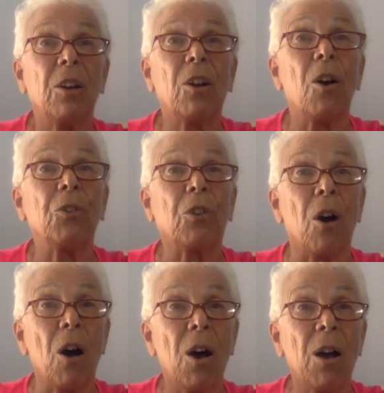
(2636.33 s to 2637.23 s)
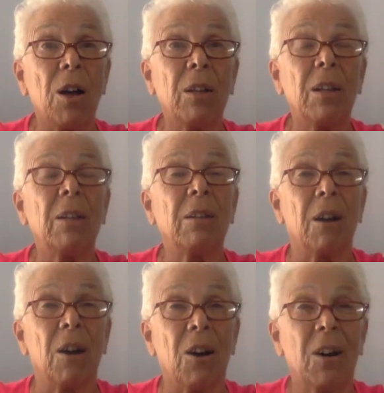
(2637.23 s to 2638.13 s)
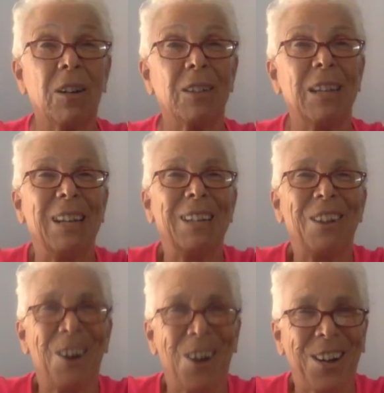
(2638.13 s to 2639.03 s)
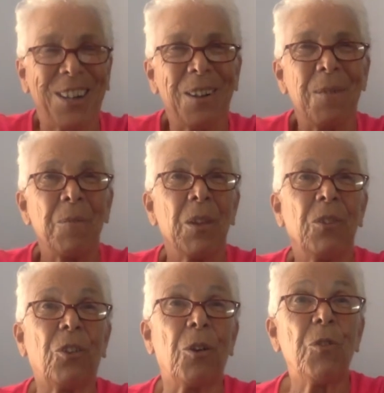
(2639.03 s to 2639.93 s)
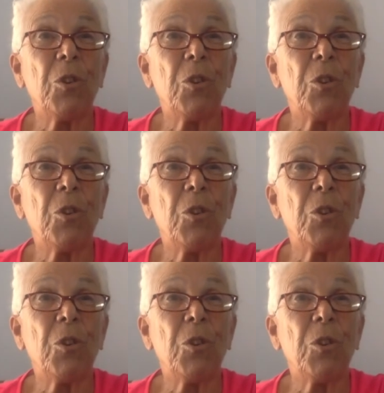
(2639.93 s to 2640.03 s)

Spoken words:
goes on and on and on. So if